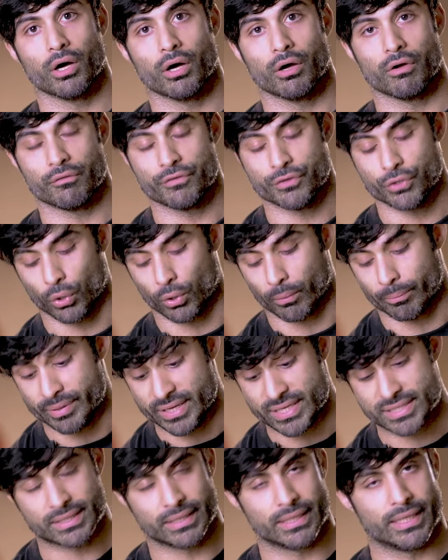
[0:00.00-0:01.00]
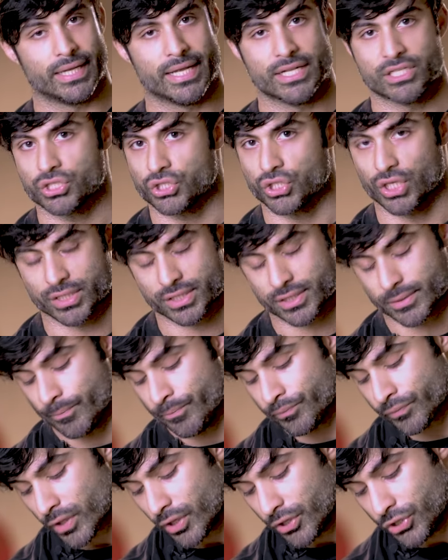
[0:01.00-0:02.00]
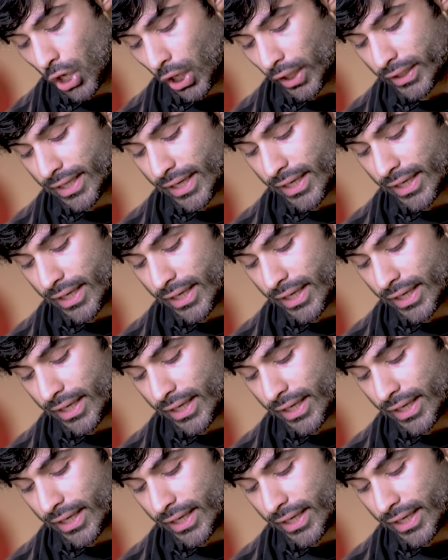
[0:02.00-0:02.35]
of your peace lily. It's just not